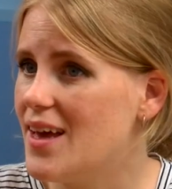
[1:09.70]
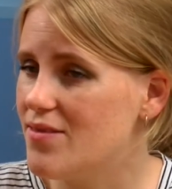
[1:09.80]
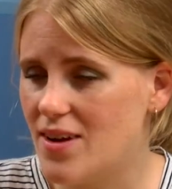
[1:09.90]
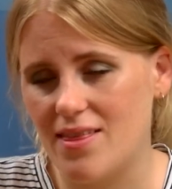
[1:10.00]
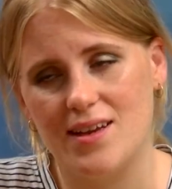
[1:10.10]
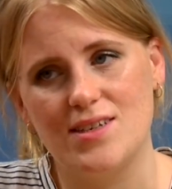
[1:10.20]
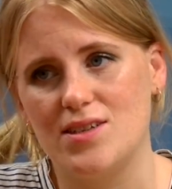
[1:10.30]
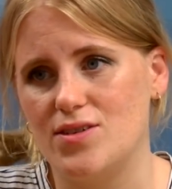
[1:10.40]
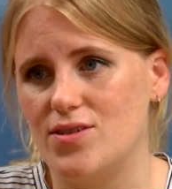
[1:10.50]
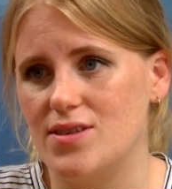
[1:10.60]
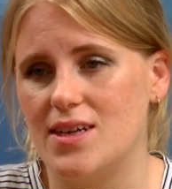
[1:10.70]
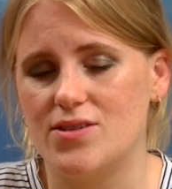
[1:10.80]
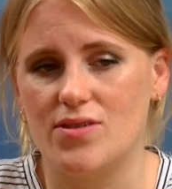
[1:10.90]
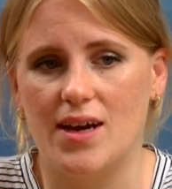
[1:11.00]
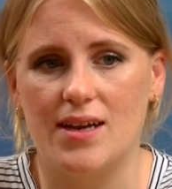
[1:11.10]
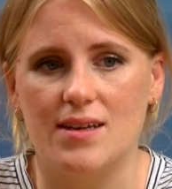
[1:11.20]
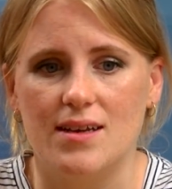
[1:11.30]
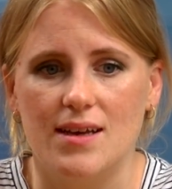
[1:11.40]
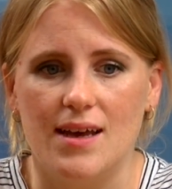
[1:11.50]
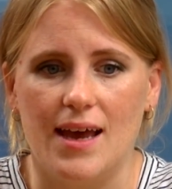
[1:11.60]
have nothing to lose, that's right.
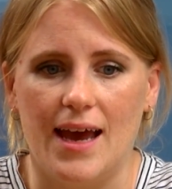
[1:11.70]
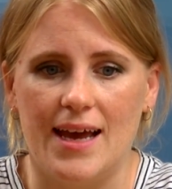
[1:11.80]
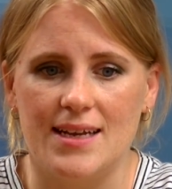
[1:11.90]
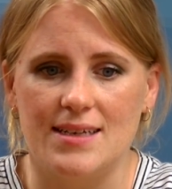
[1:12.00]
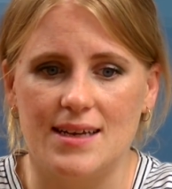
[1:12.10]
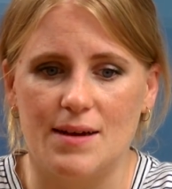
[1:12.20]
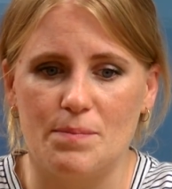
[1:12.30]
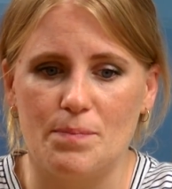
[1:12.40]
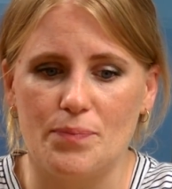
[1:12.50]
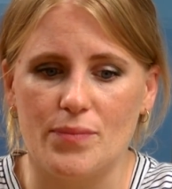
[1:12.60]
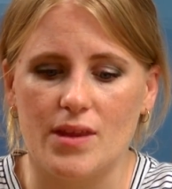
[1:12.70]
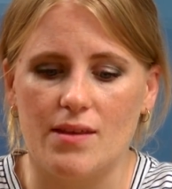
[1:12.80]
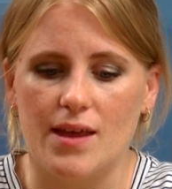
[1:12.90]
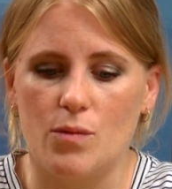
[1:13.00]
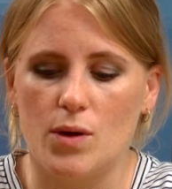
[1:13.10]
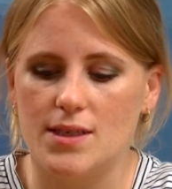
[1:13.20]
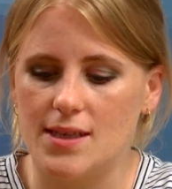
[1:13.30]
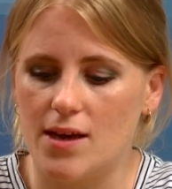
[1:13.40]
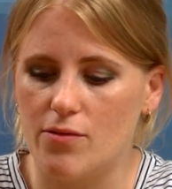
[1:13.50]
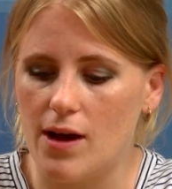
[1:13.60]
And then once
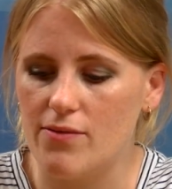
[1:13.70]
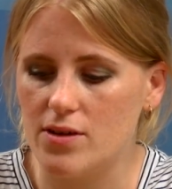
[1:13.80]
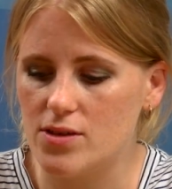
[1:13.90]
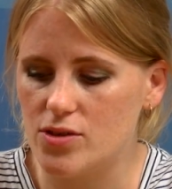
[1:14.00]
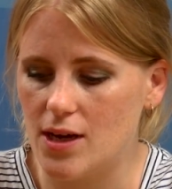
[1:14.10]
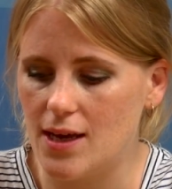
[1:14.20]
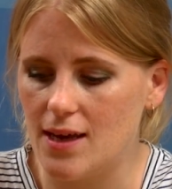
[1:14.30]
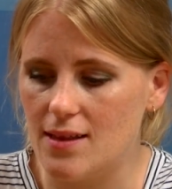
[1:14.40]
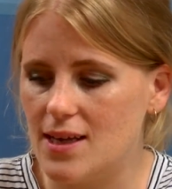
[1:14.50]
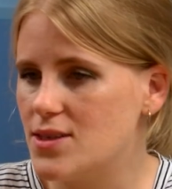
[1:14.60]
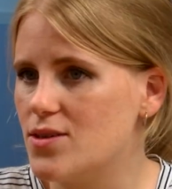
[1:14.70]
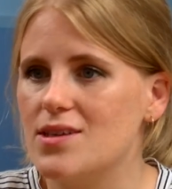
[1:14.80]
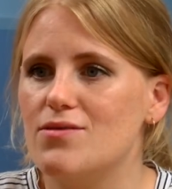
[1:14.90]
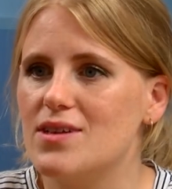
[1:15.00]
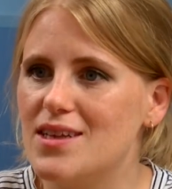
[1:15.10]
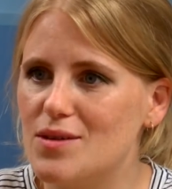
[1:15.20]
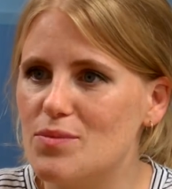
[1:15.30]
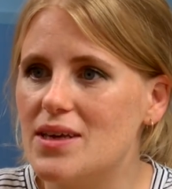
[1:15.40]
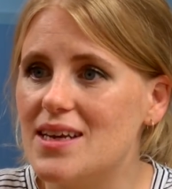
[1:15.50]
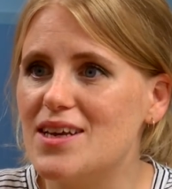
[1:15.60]
they arrive in Australia, that's only really the
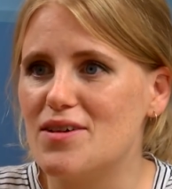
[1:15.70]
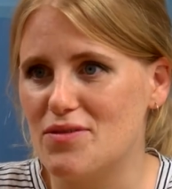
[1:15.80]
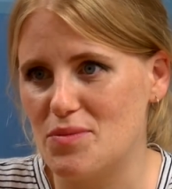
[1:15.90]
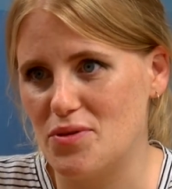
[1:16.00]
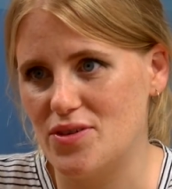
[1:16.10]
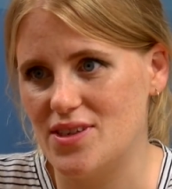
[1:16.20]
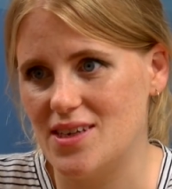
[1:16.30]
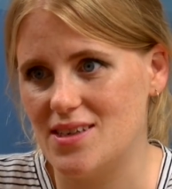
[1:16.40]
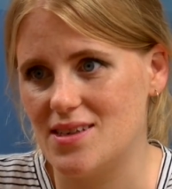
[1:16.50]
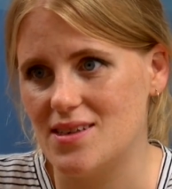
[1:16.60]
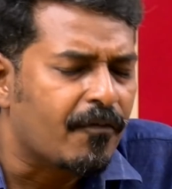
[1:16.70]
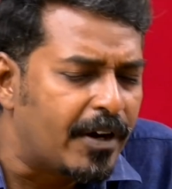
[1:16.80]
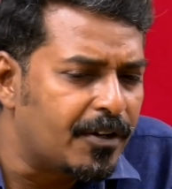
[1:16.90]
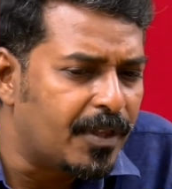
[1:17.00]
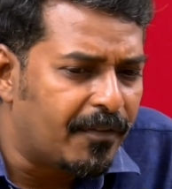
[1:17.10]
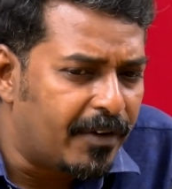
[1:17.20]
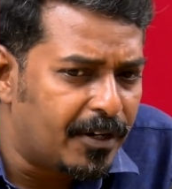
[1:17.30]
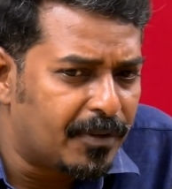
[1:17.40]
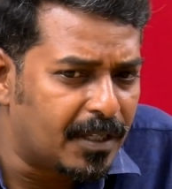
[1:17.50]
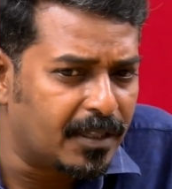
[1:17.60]
beginning of the process. Where do
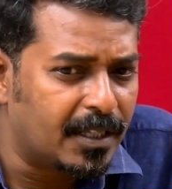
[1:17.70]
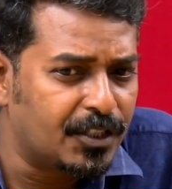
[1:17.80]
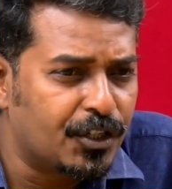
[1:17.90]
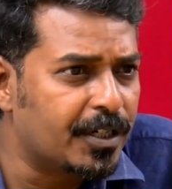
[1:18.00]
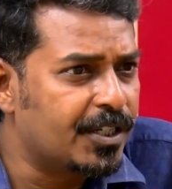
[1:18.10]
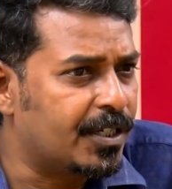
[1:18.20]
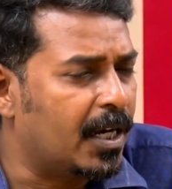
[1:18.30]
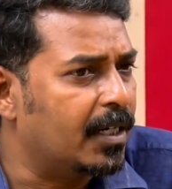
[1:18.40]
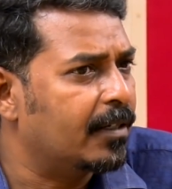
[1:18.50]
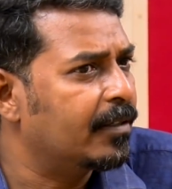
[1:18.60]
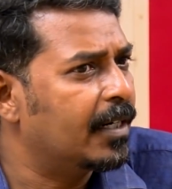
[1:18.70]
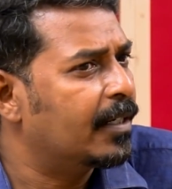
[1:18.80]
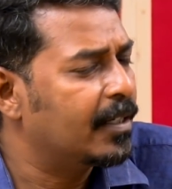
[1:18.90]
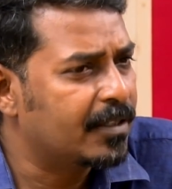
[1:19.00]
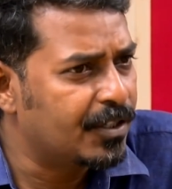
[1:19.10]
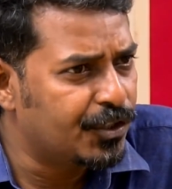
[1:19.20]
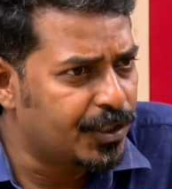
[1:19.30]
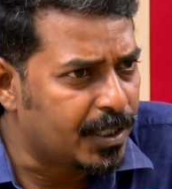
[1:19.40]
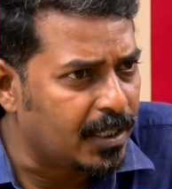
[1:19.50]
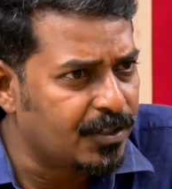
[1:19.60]
the journey start? Does it
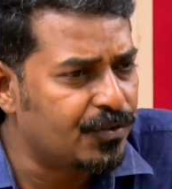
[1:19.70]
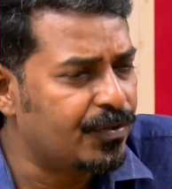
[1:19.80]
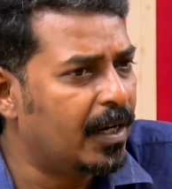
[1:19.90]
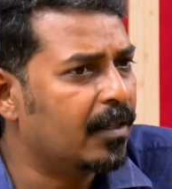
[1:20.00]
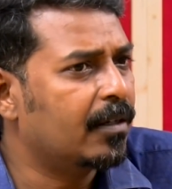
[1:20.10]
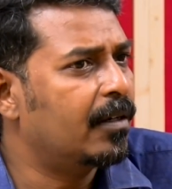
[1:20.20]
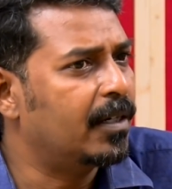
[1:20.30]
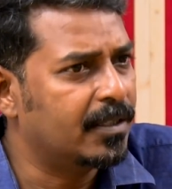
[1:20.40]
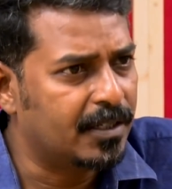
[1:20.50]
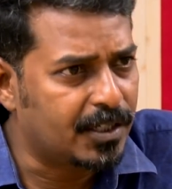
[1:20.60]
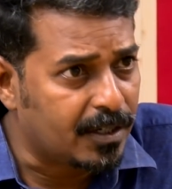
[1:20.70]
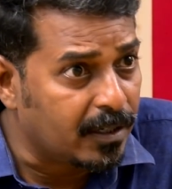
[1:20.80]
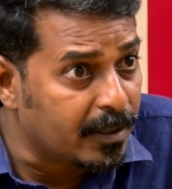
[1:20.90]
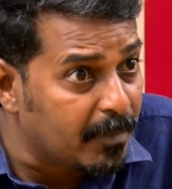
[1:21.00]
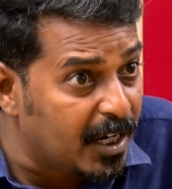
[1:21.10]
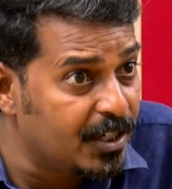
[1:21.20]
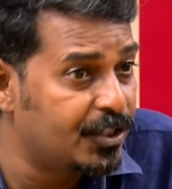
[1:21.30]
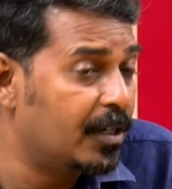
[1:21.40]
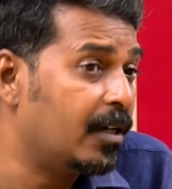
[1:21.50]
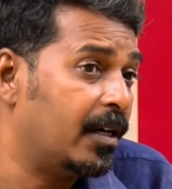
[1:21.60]
start in Sri Lanka? Does it start in
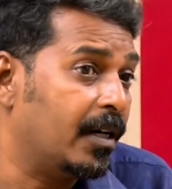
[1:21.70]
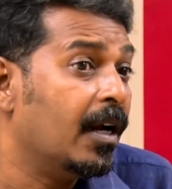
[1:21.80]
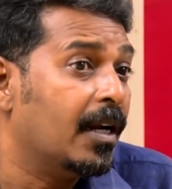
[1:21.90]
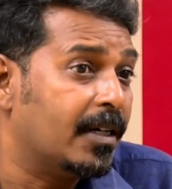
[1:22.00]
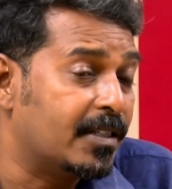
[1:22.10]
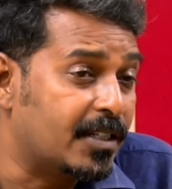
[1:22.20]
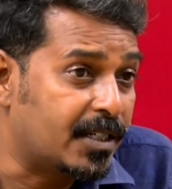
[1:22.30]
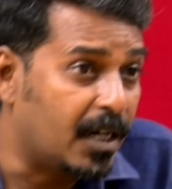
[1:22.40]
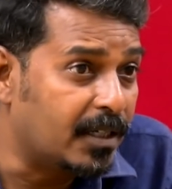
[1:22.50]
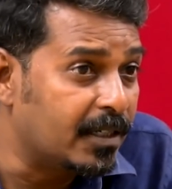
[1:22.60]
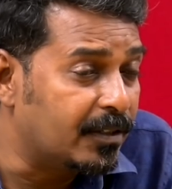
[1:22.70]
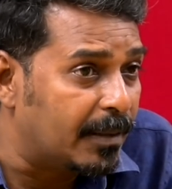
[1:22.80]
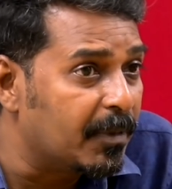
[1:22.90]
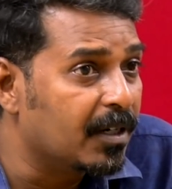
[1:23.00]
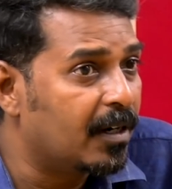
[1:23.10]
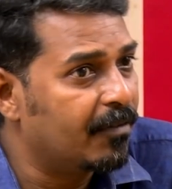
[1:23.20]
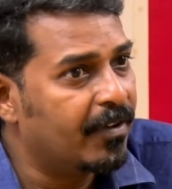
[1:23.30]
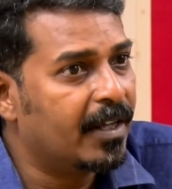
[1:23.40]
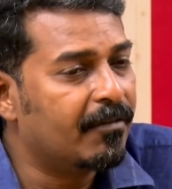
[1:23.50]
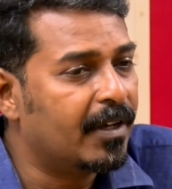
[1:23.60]
Malaysia? Or does it start in Tamil
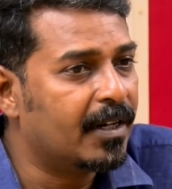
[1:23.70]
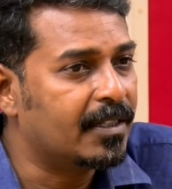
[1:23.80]
Nadu? Where